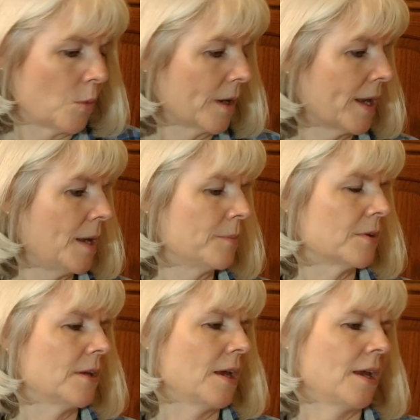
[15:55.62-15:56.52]
what came
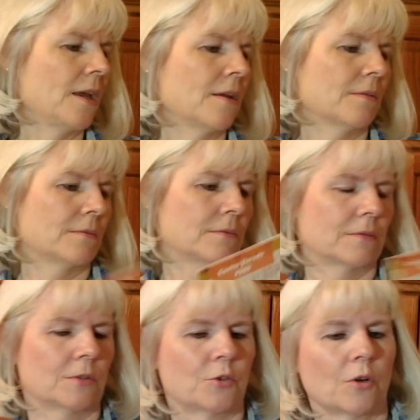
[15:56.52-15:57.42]
today.
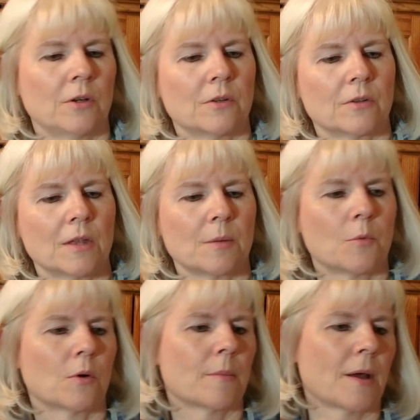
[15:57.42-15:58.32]
Starting to think
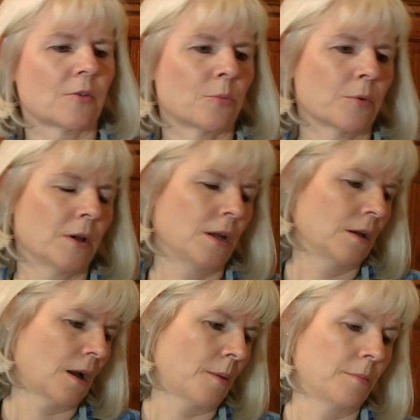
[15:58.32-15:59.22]
more about
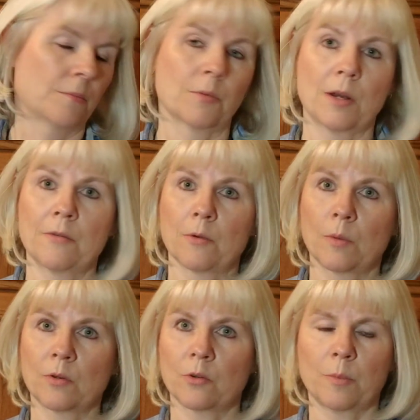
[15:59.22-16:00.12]
spring. I'm ready for
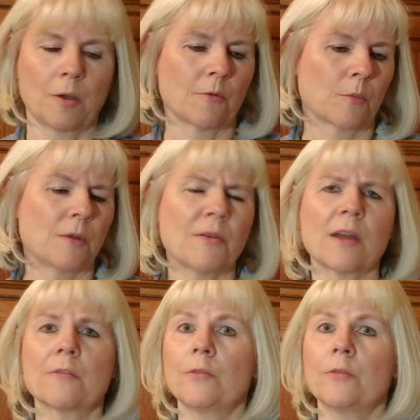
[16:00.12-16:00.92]
winter to be over. We've had a